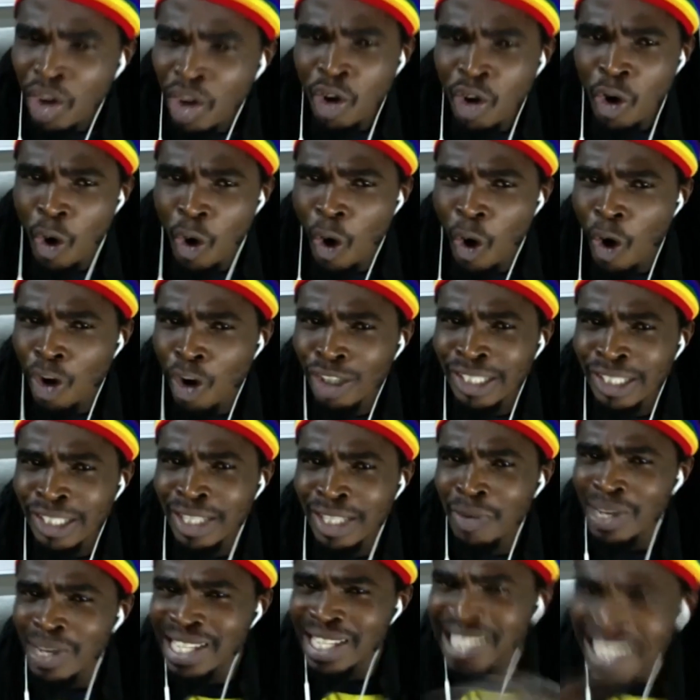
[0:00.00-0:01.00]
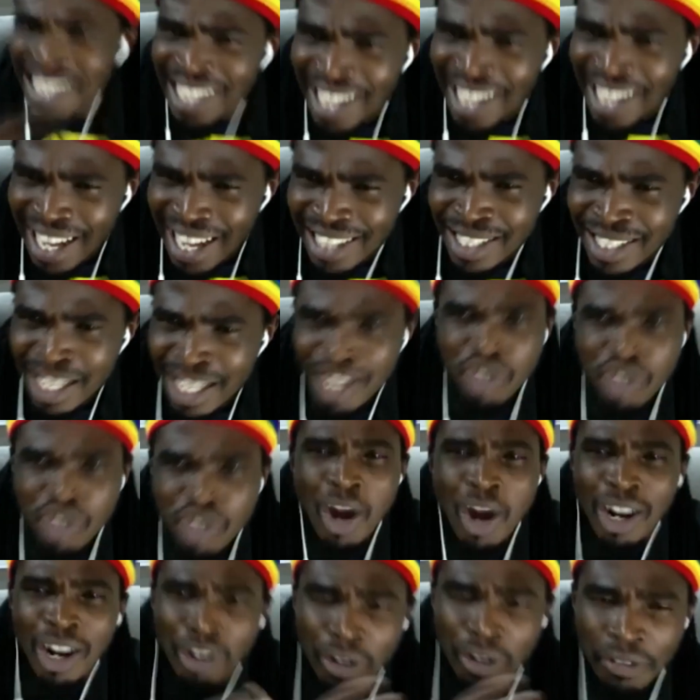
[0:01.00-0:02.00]
or they were singers? You
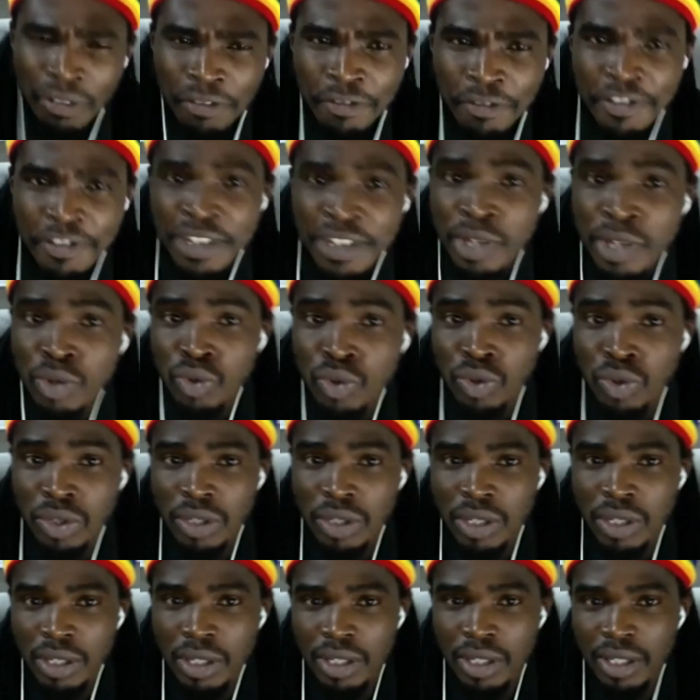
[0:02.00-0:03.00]
are confused.